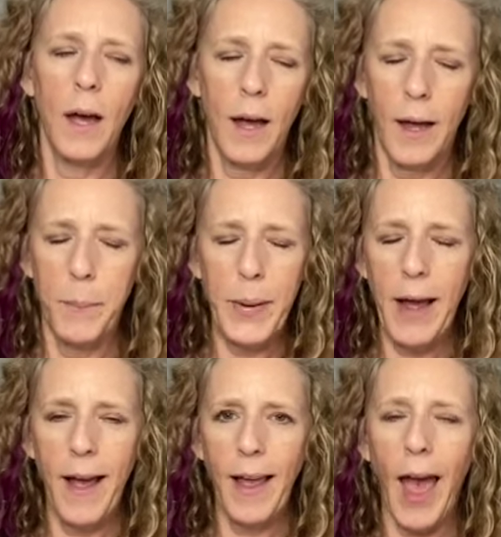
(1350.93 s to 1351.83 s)
But
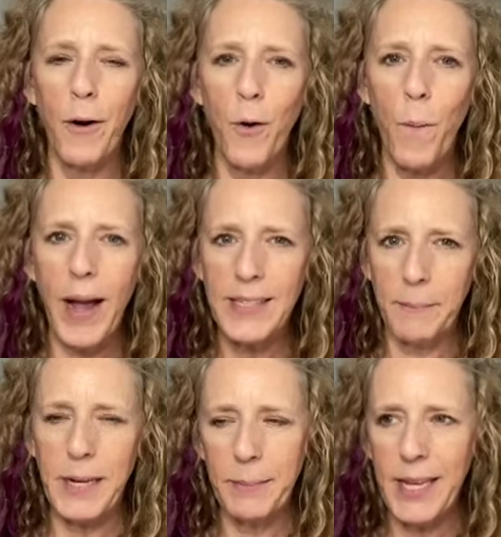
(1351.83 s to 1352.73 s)
I don't know why.
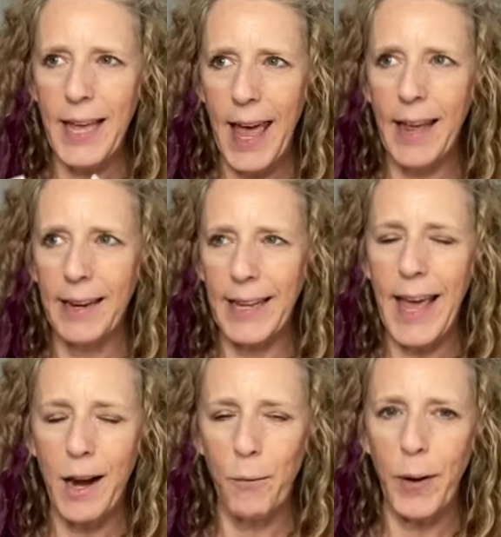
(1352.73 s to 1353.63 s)
Sometimes I can't
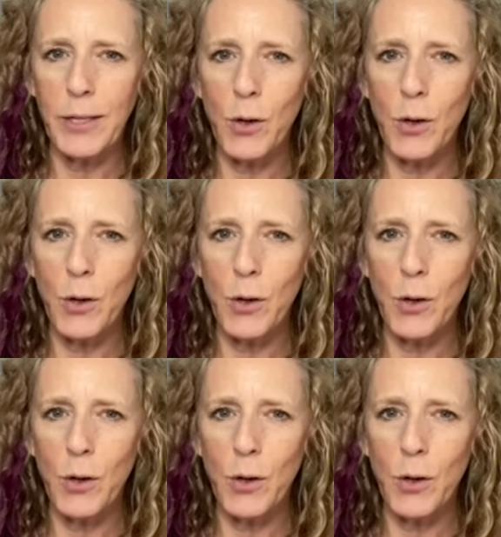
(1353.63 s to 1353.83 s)
get it right.